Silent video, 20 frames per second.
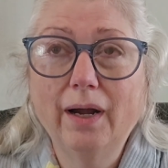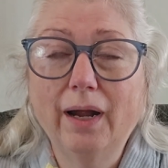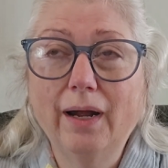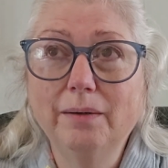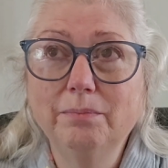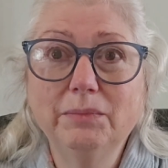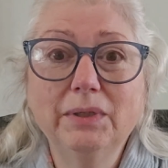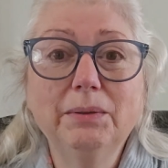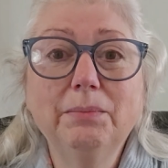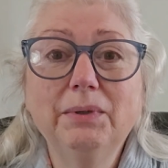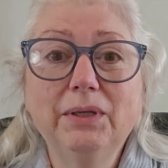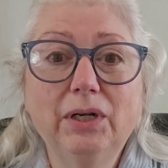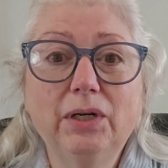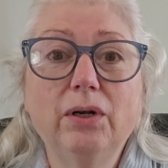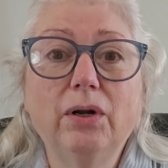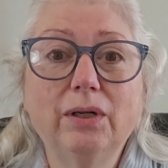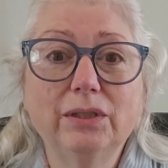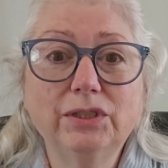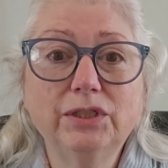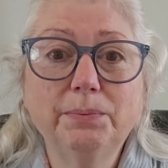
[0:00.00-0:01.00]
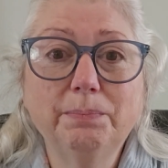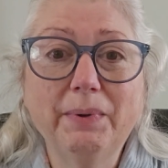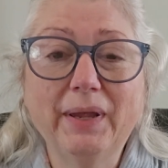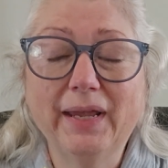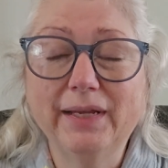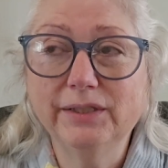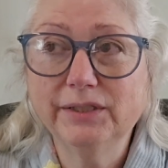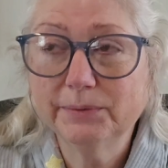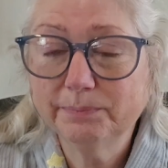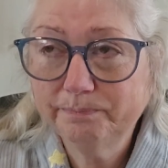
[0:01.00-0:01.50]
I'm limited on
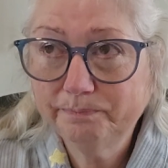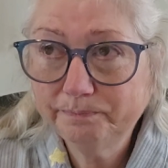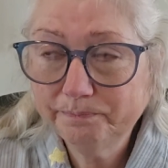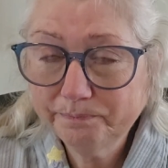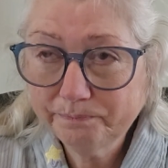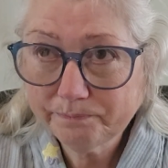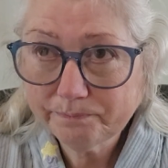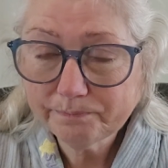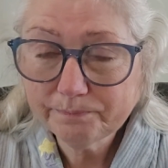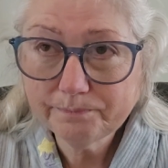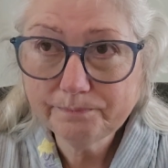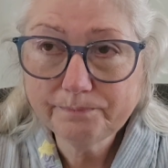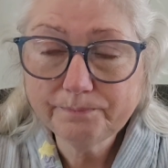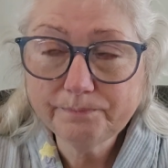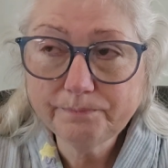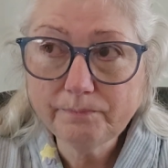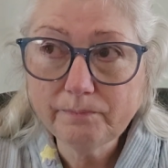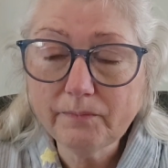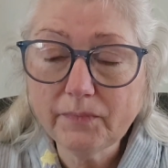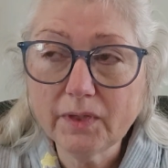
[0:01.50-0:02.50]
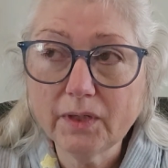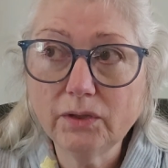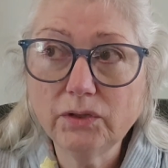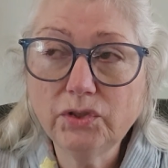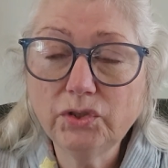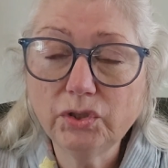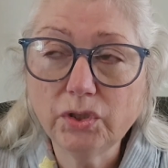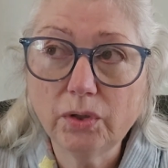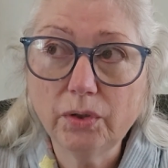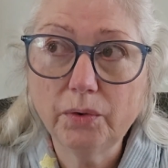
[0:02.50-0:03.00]
space.
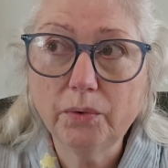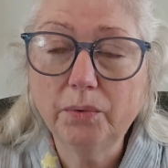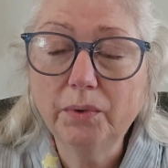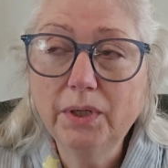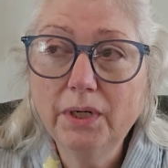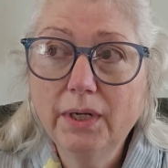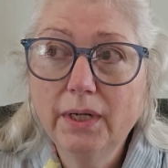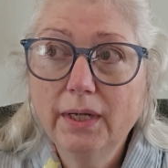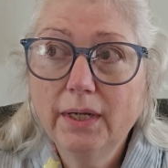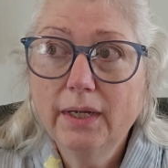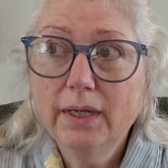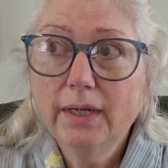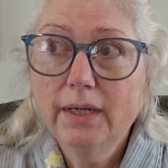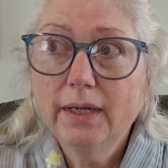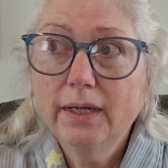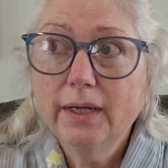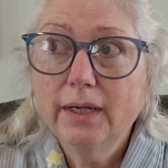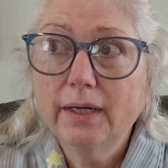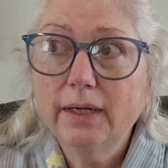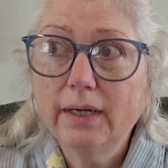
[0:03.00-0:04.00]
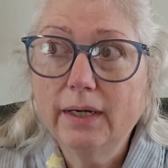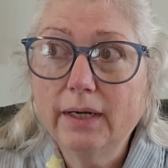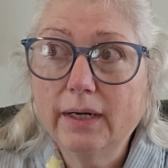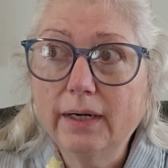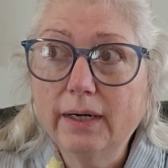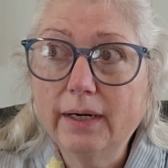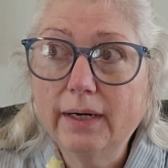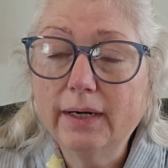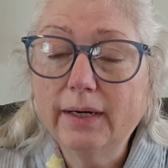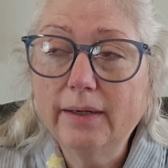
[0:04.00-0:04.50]
So,
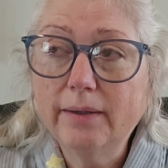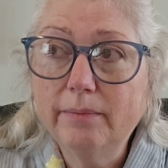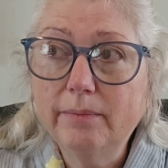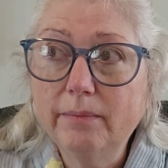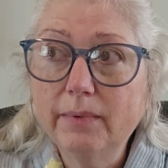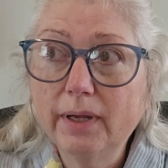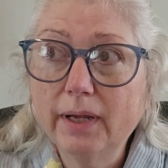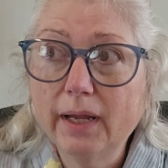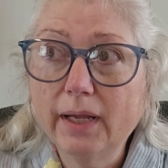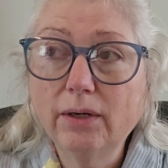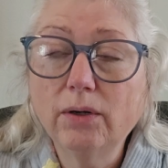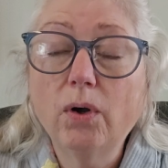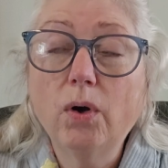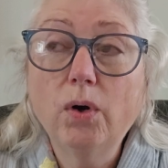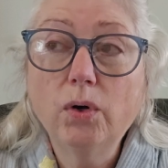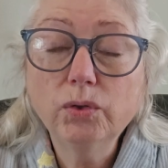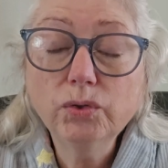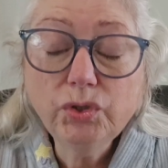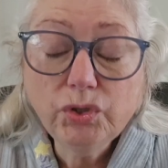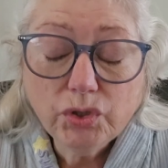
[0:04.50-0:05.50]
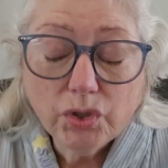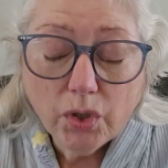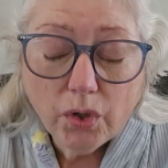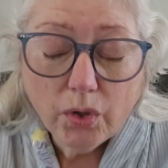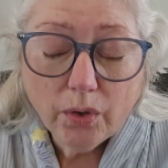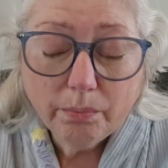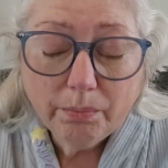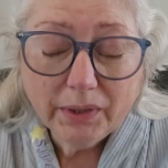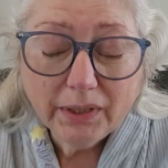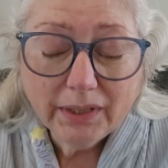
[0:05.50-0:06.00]
and
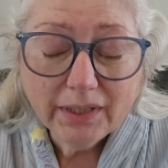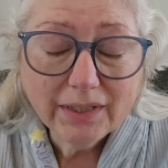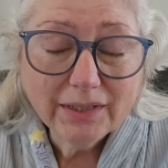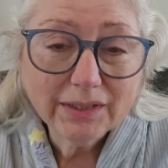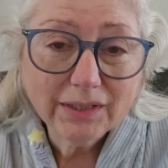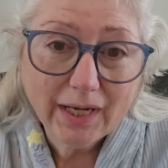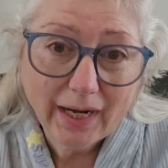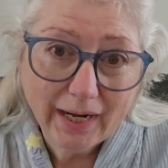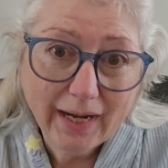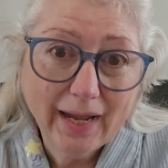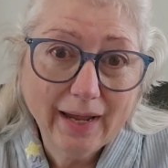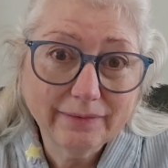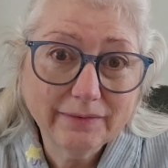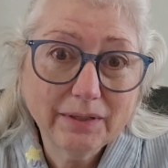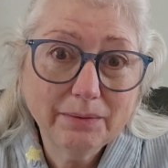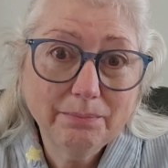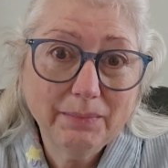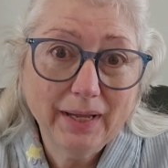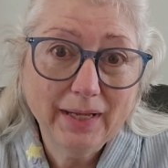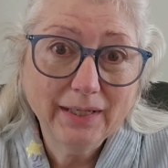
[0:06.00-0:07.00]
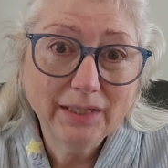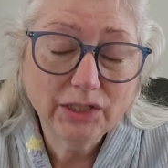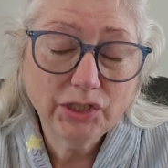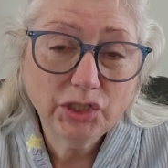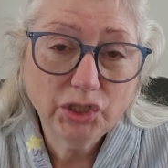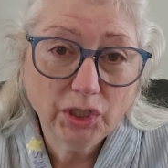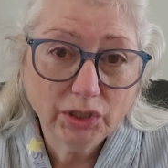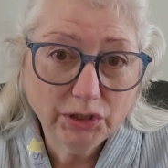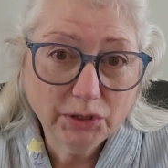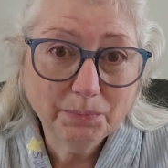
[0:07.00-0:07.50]
also because I have to make
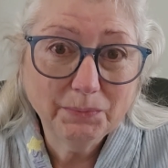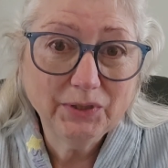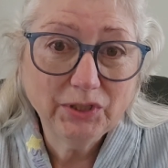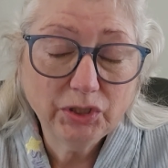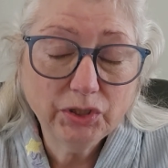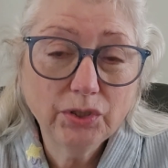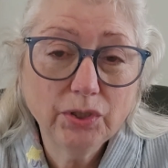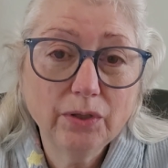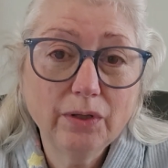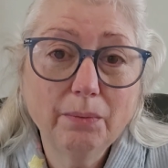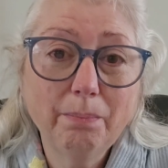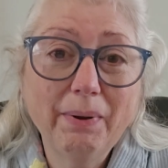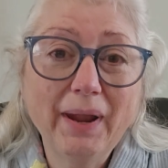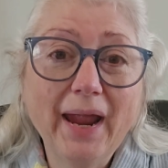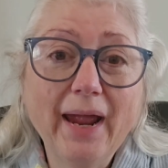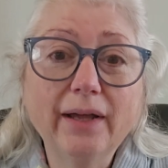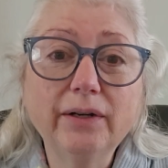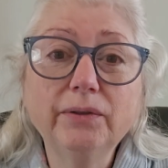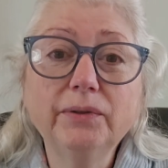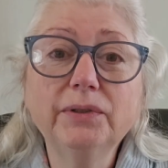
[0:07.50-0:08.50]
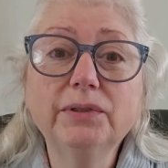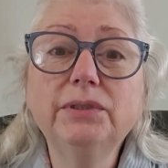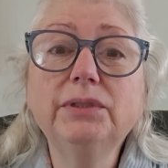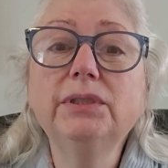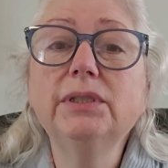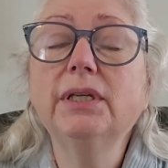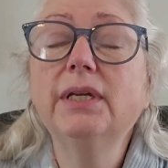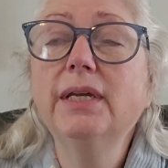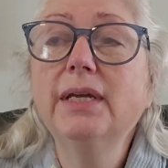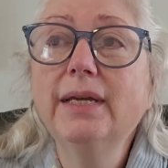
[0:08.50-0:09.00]
adjustments to the
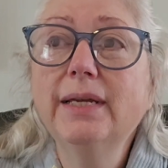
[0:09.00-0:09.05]
patterns,